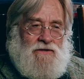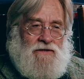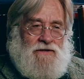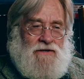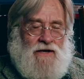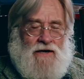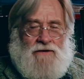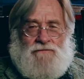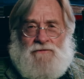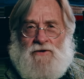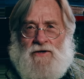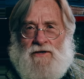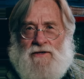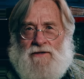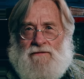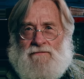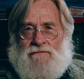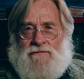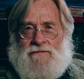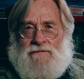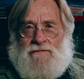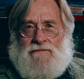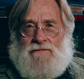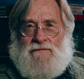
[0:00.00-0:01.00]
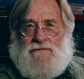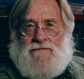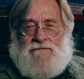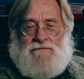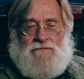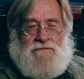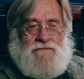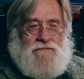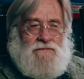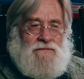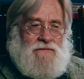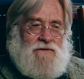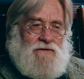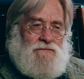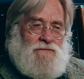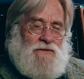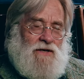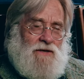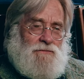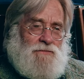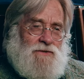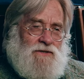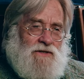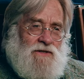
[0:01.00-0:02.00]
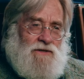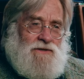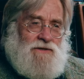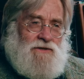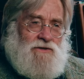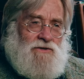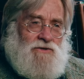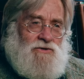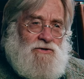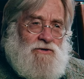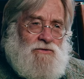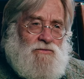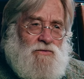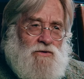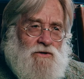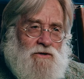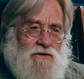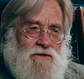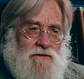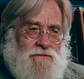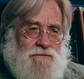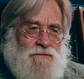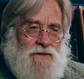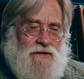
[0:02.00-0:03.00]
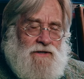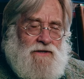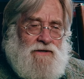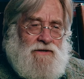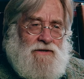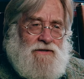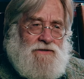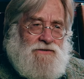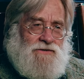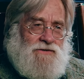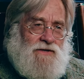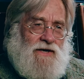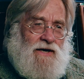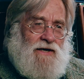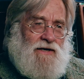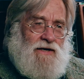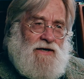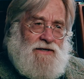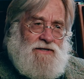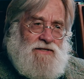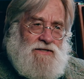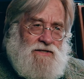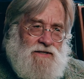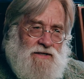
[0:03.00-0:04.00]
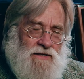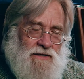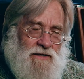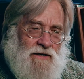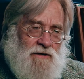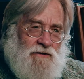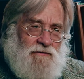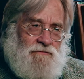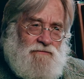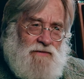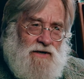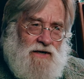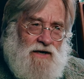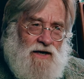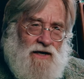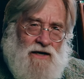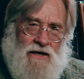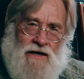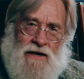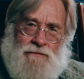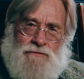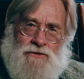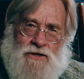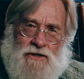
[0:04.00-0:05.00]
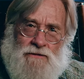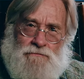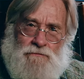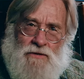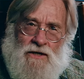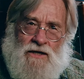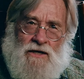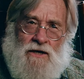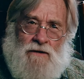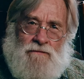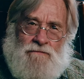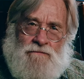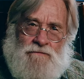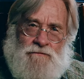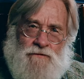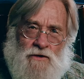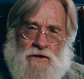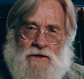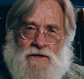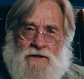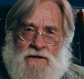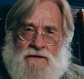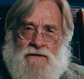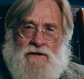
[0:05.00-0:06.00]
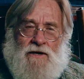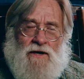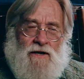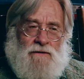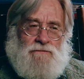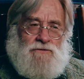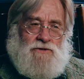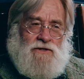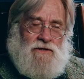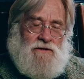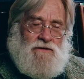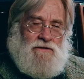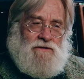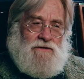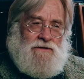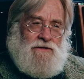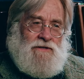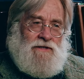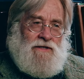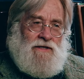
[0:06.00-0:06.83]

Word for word: Not a very, not a particularly good word, but it is that idea of making an object become fully the object